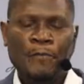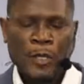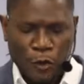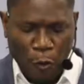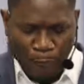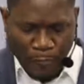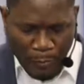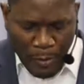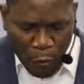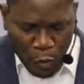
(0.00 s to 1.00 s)
So
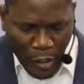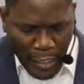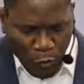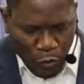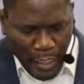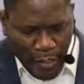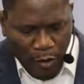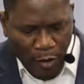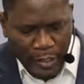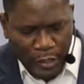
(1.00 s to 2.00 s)
people try to take
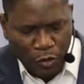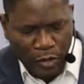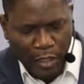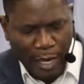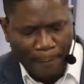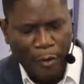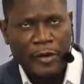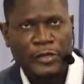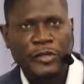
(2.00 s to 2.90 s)
God into the laboratory.